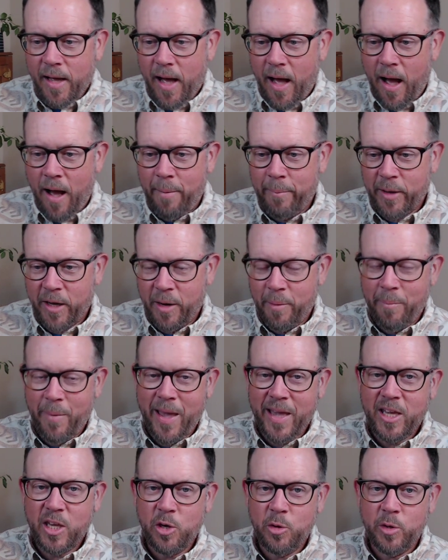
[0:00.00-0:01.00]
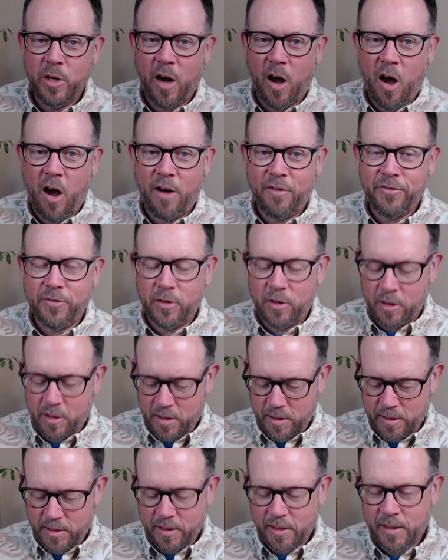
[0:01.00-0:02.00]
I'm going to make you an offer
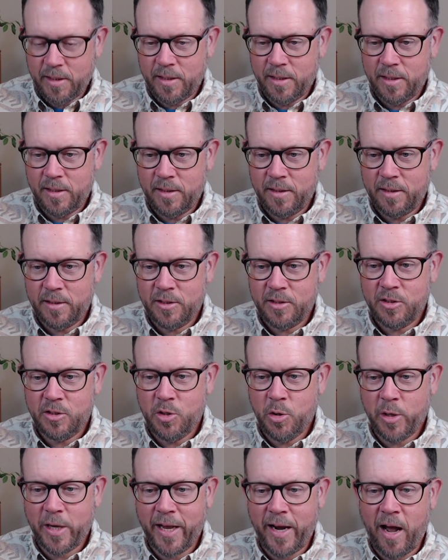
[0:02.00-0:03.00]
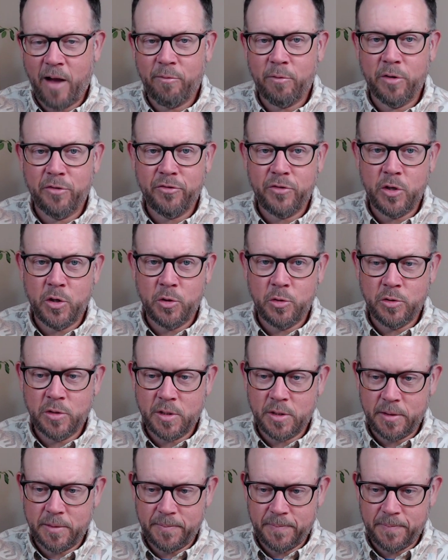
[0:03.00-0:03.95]
you cannot refuse.